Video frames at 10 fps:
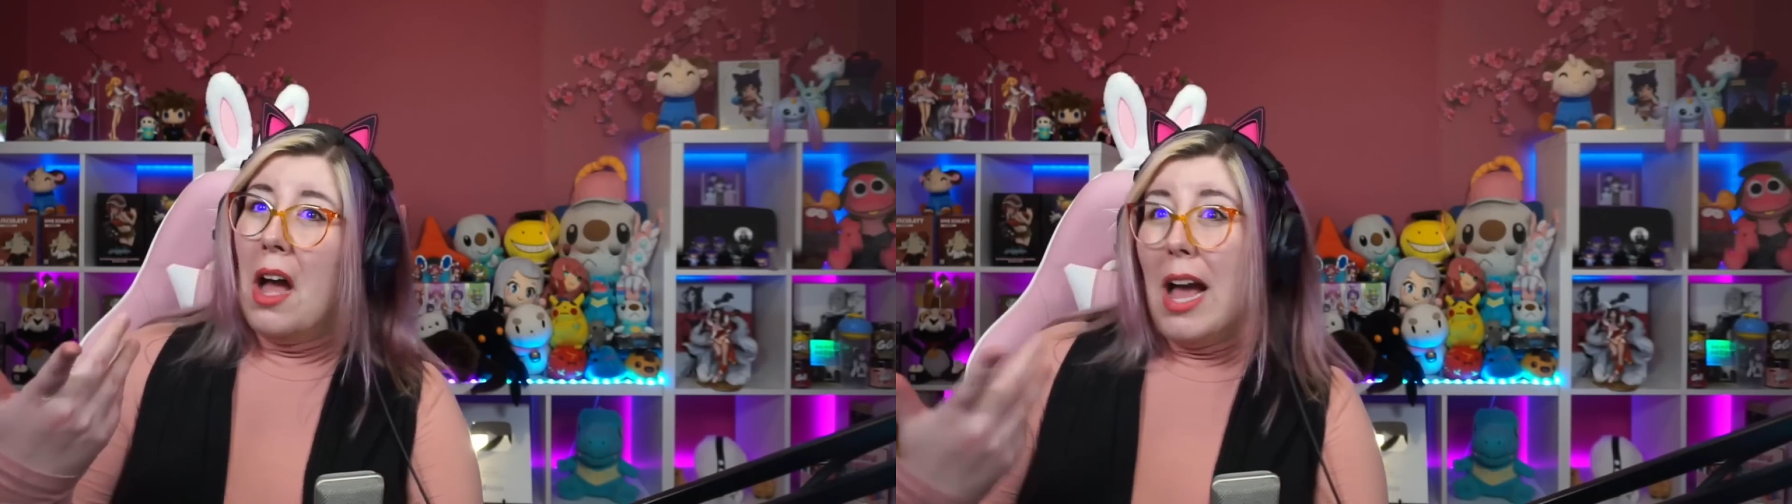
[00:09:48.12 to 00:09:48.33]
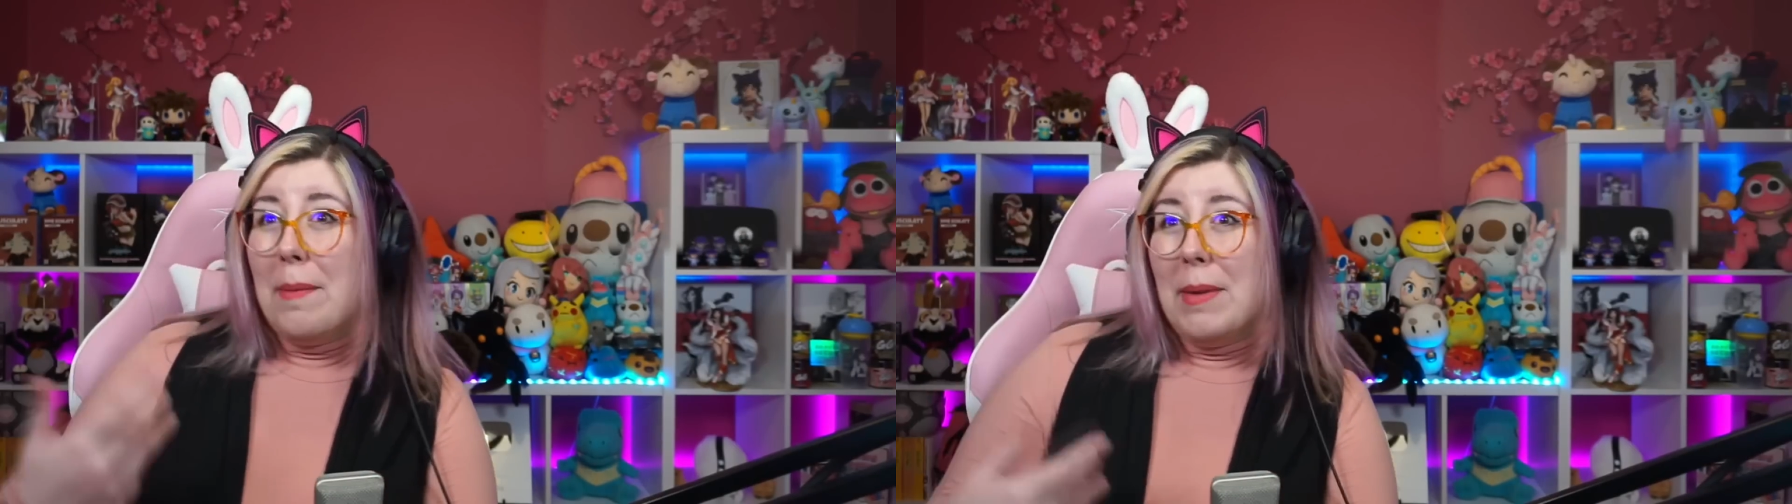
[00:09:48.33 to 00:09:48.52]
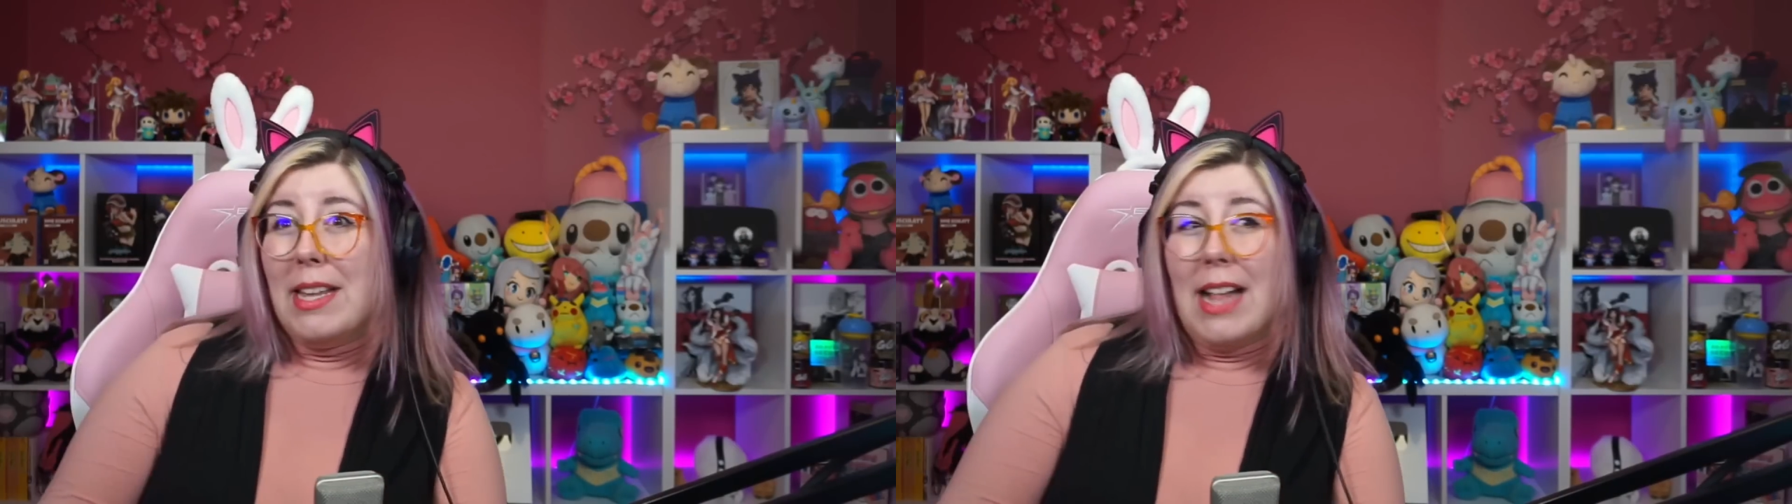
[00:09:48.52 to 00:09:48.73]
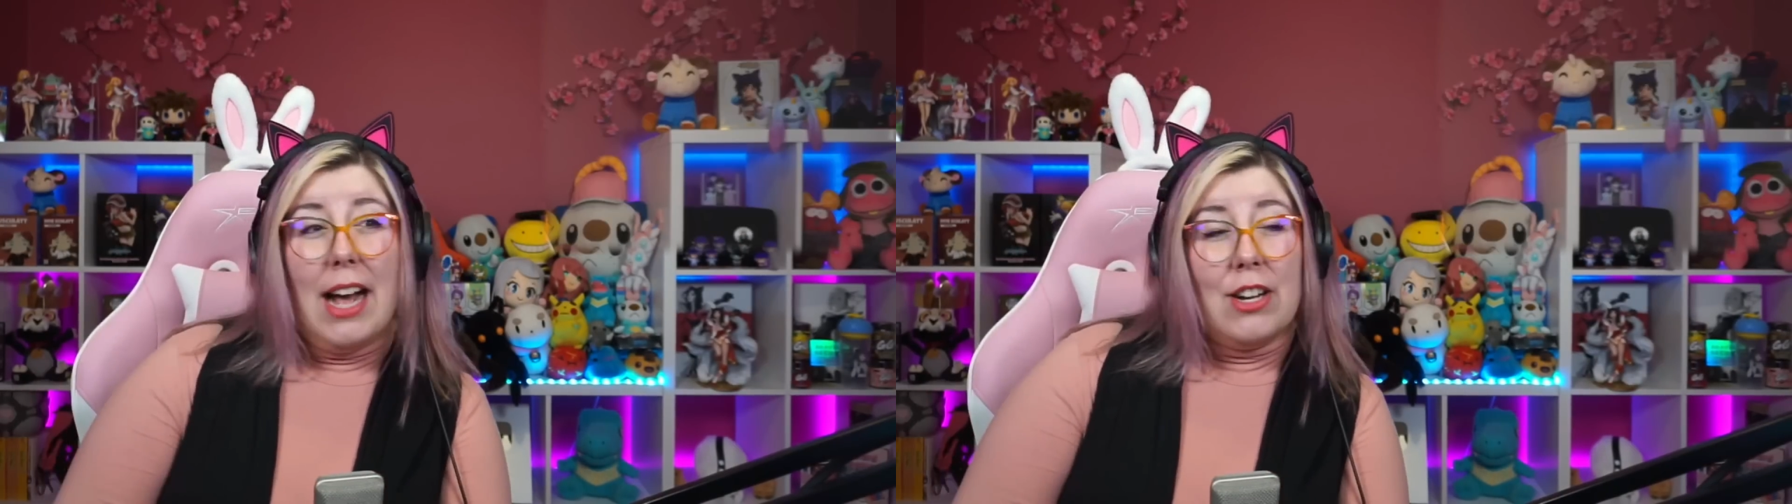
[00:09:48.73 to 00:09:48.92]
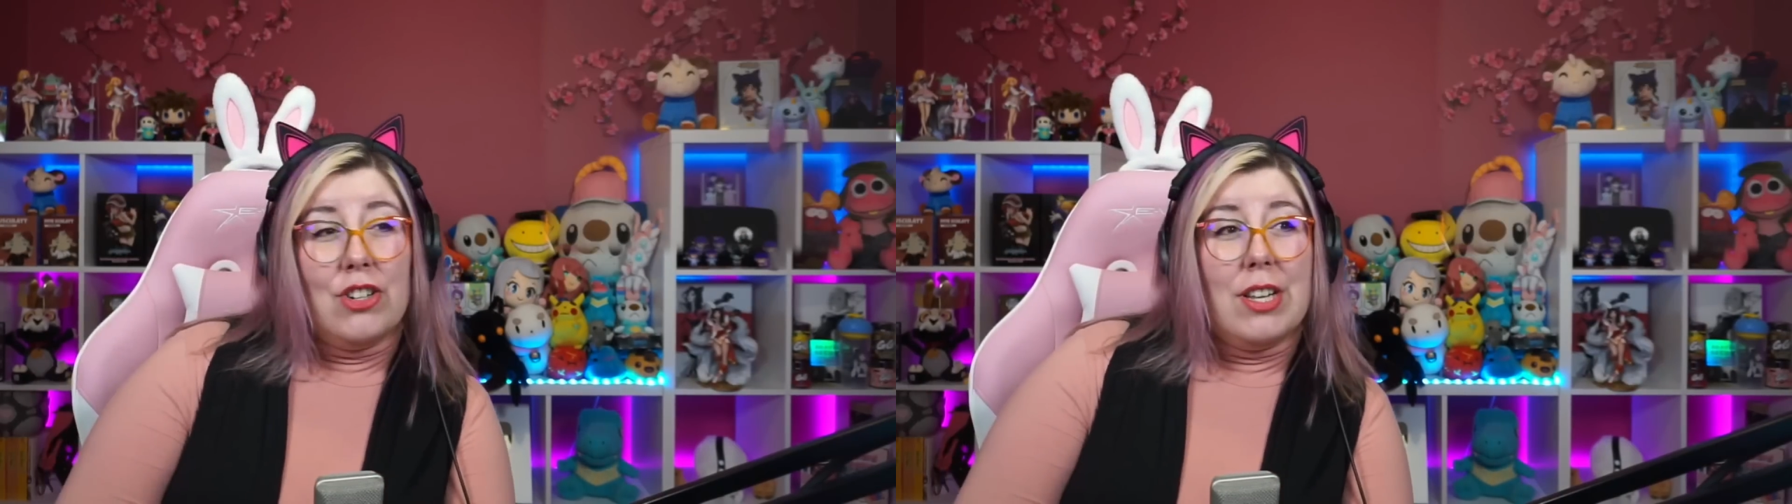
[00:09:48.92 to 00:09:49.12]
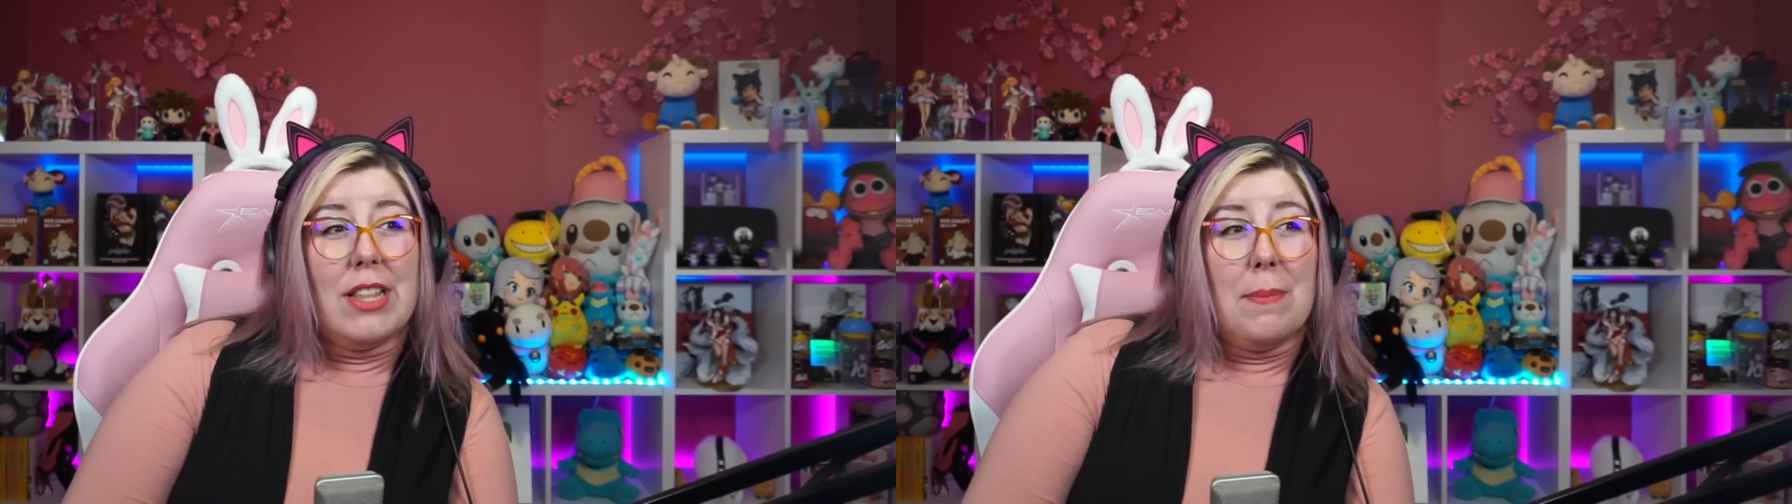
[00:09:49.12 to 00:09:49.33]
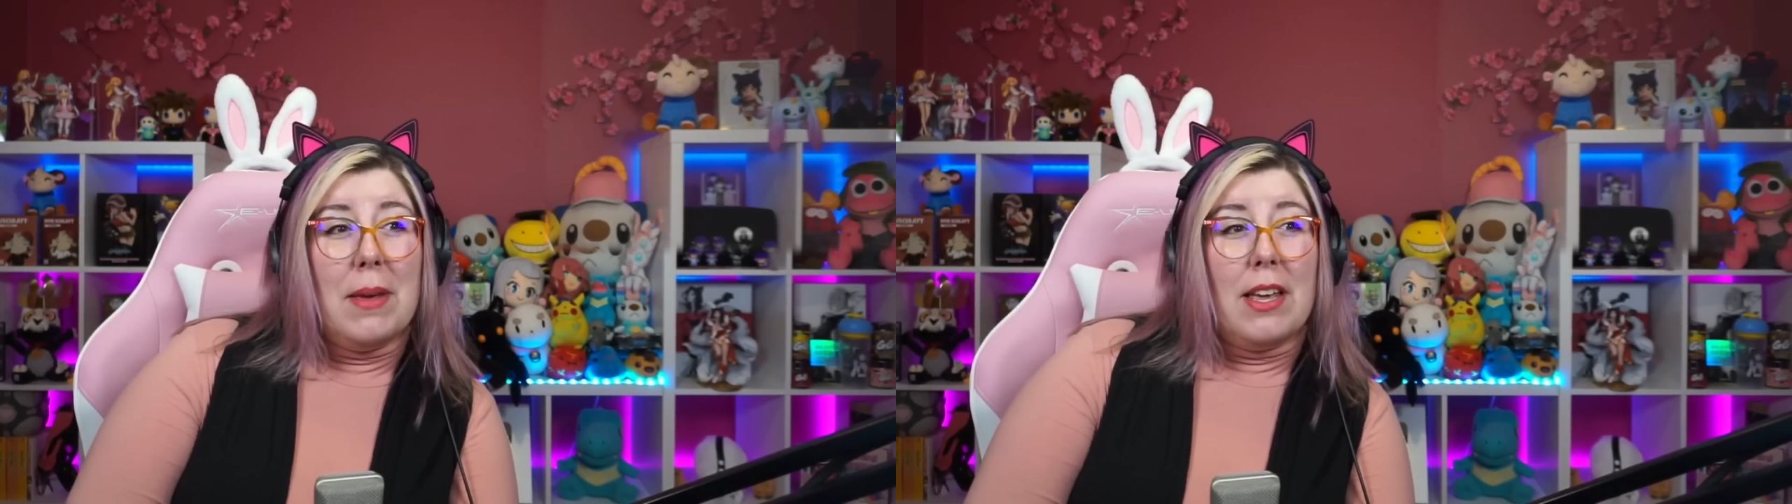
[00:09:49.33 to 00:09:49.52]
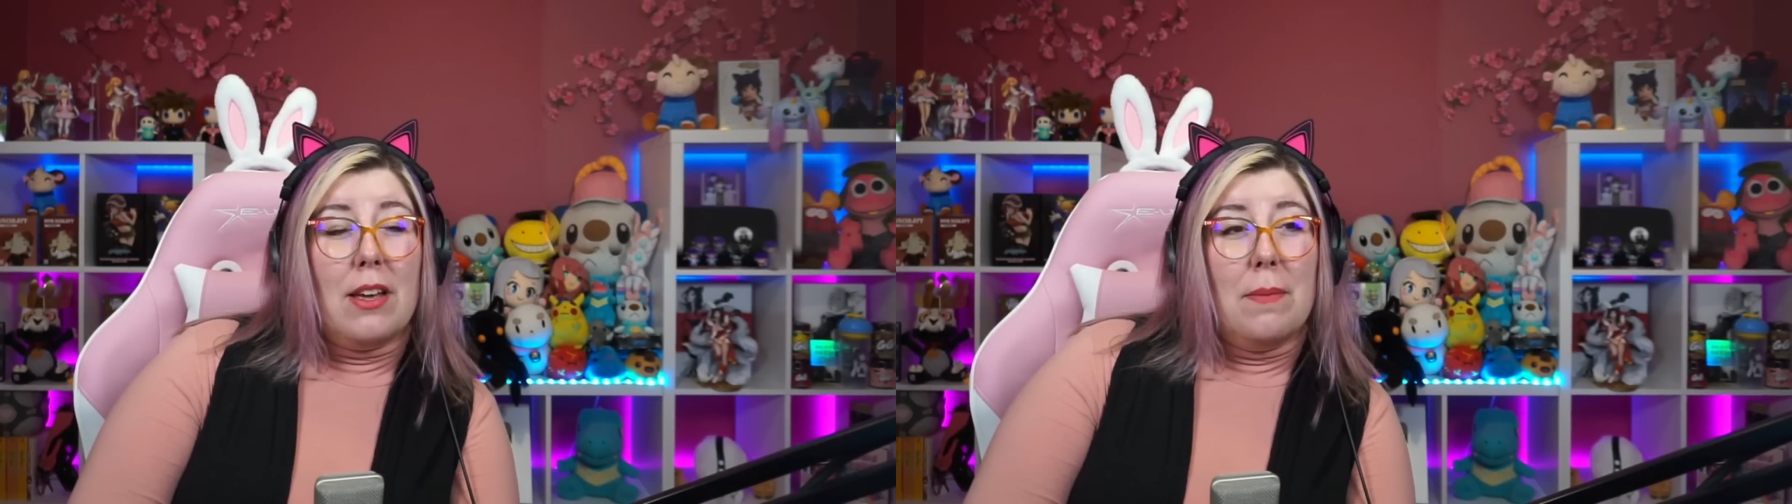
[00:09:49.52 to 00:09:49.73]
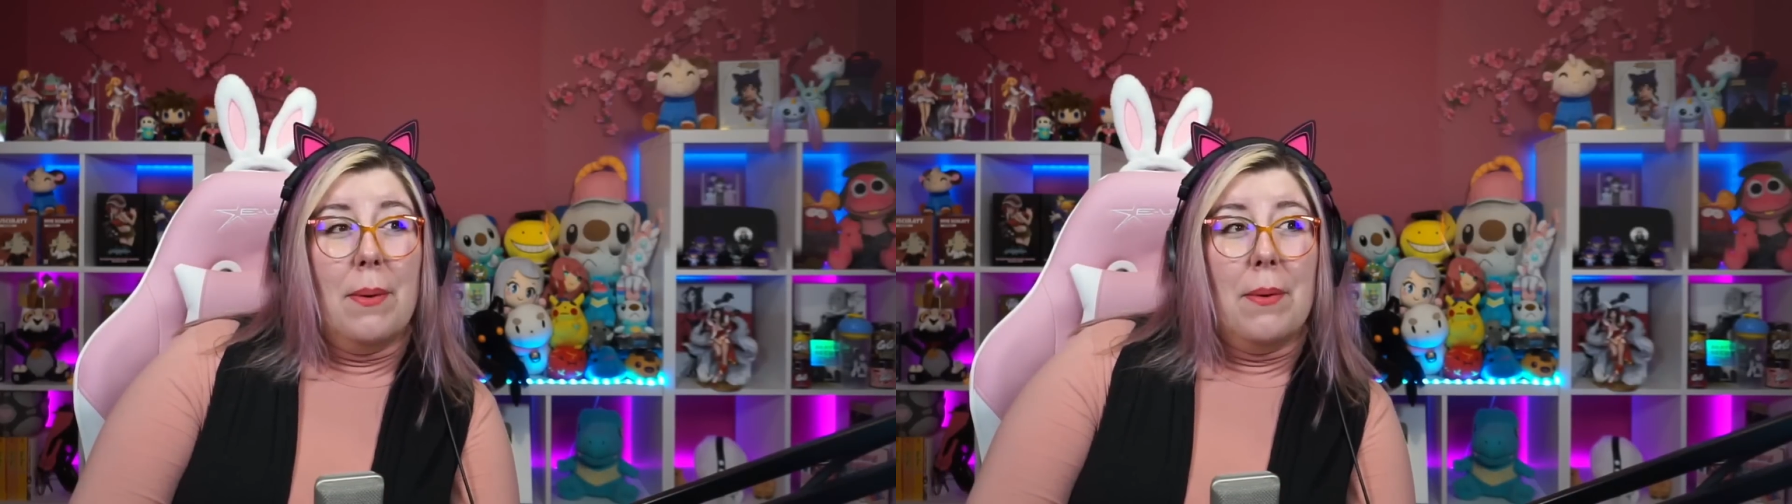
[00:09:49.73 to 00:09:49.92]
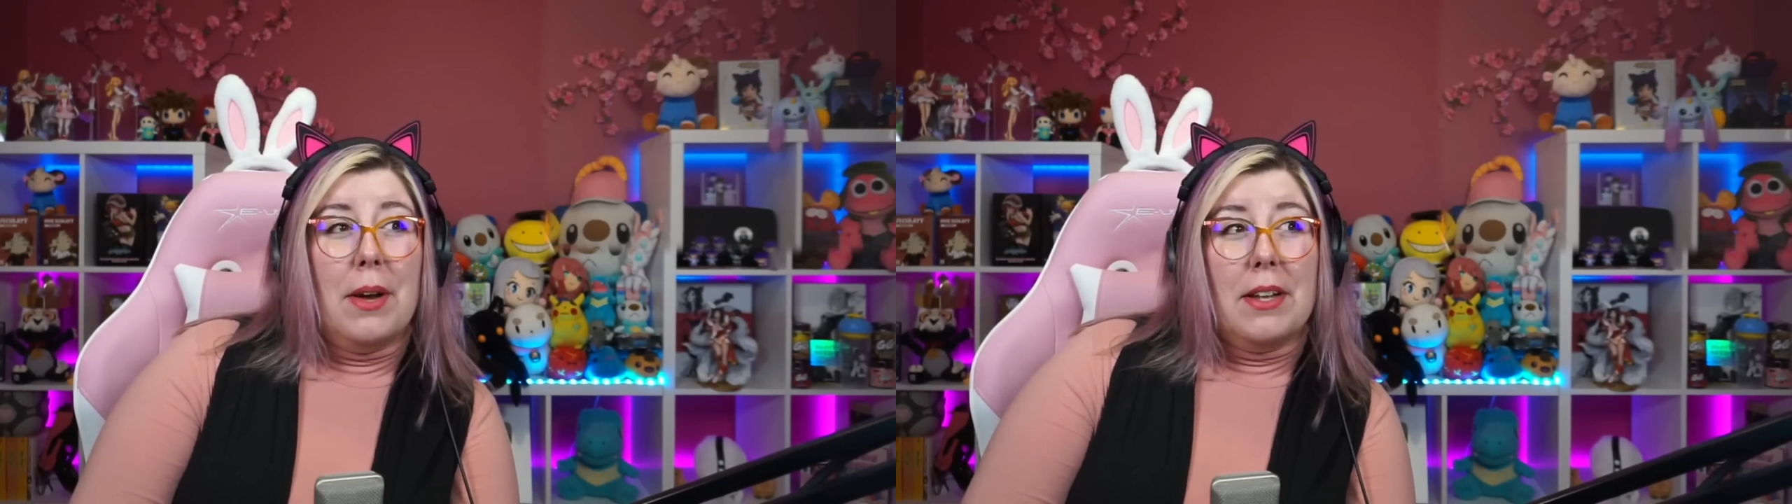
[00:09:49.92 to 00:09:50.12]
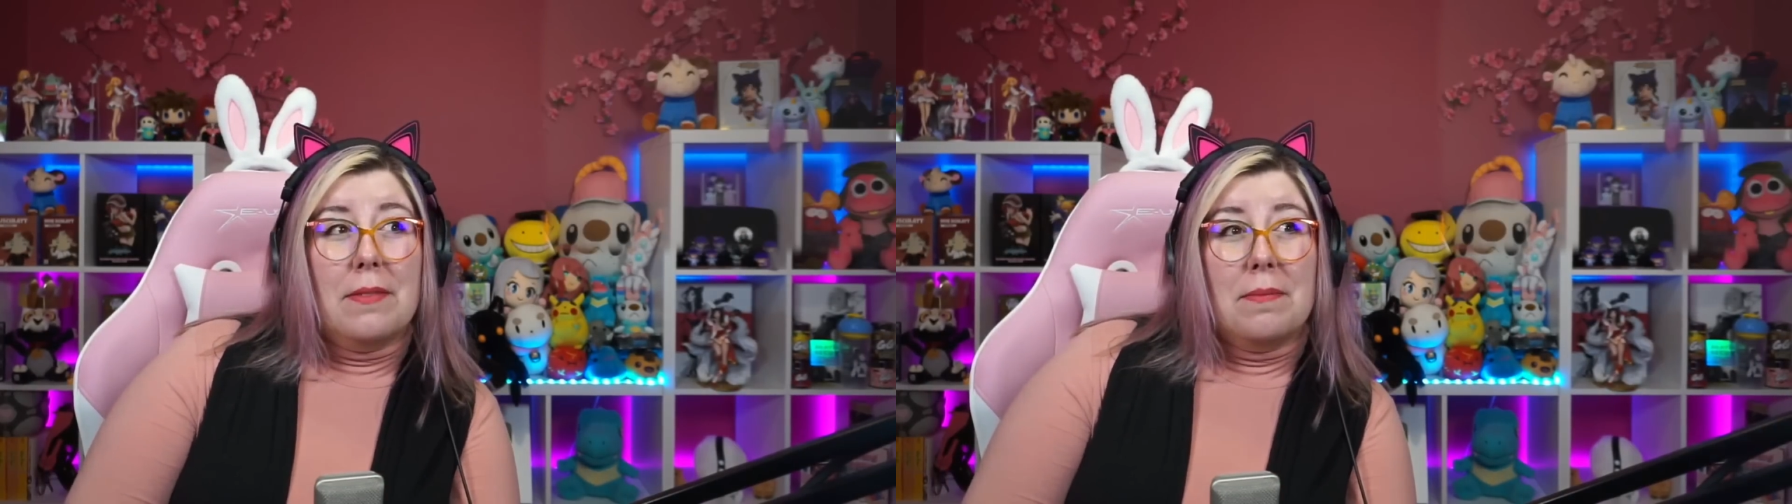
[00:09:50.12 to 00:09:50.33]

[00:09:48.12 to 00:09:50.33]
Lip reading: I mean, actually, they make a good point.